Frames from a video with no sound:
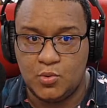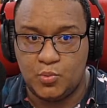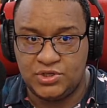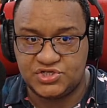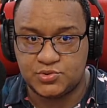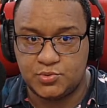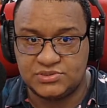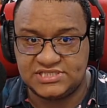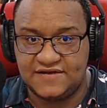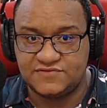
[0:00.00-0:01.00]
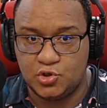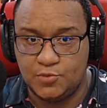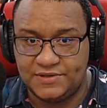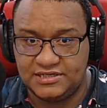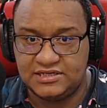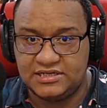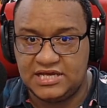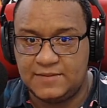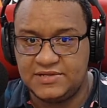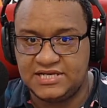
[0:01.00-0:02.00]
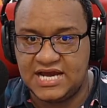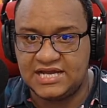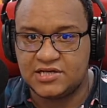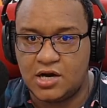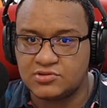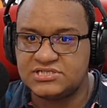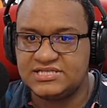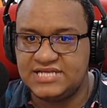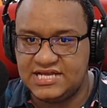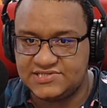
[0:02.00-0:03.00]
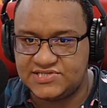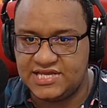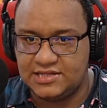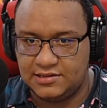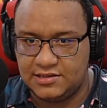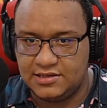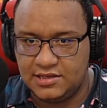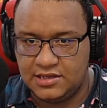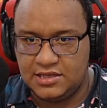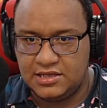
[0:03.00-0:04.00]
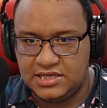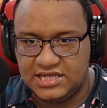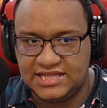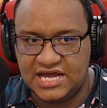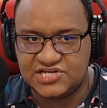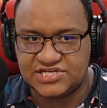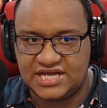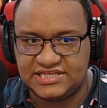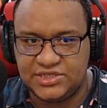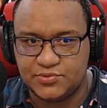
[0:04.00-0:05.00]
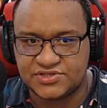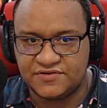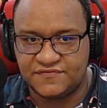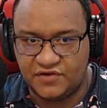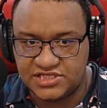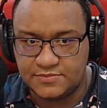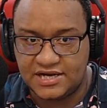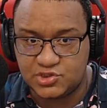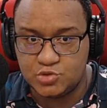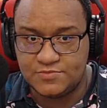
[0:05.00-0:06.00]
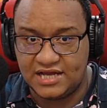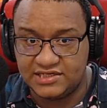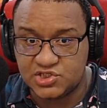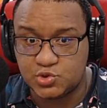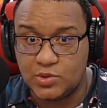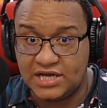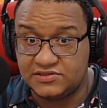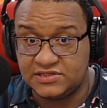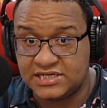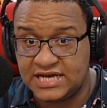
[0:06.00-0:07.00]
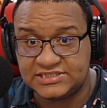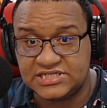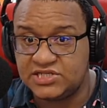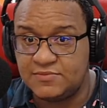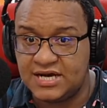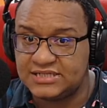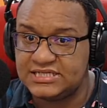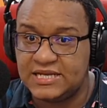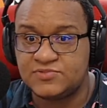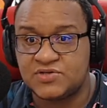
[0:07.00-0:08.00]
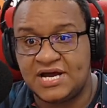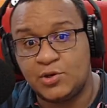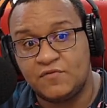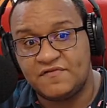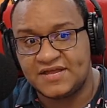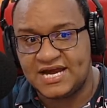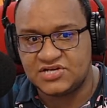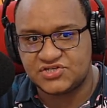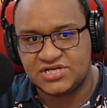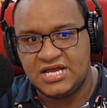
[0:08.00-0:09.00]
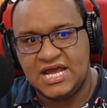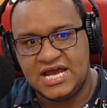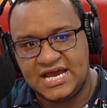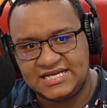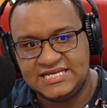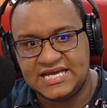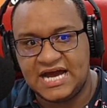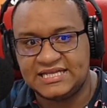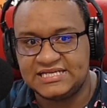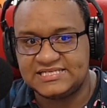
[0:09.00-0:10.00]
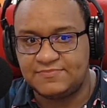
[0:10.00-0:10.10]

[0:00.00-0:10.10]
which was left open, and began counting a day's sale. He alleged that he was confronted by 2 bandits who entered the counter and demanded him to hand over the cash and he had in